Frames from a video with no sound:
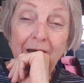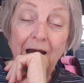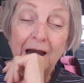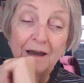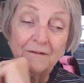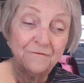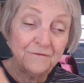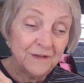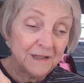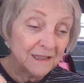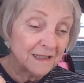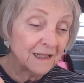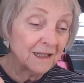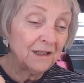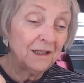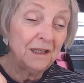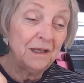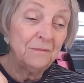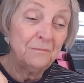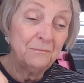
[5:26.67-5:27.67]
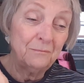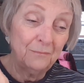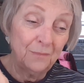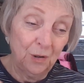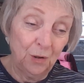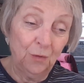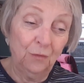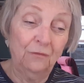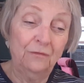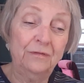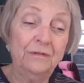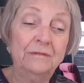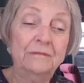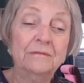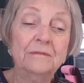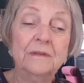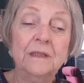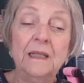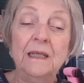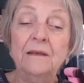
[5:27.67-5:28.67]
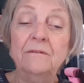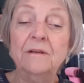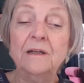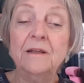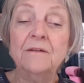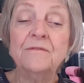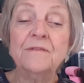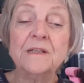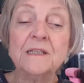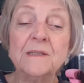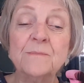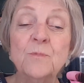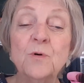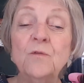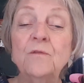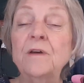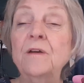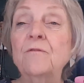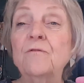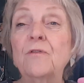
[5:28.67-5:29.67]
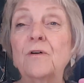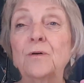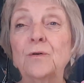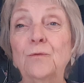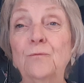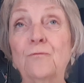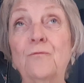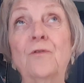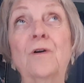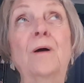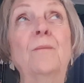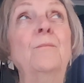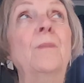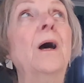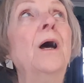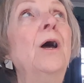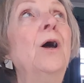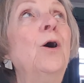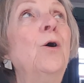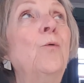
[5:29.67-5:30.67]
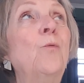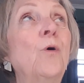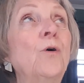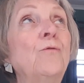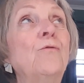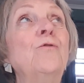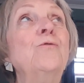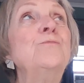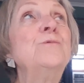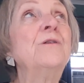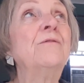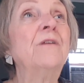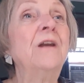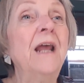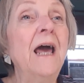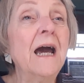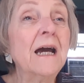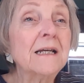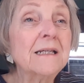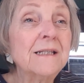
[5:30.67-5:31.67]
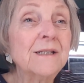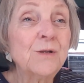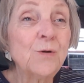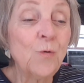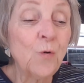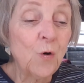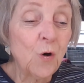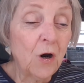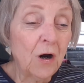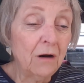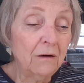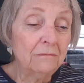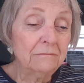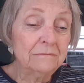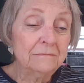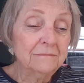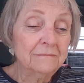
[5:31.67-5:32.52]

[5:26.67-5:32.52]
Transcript: I physically move, even if it's moving from one room to the next, or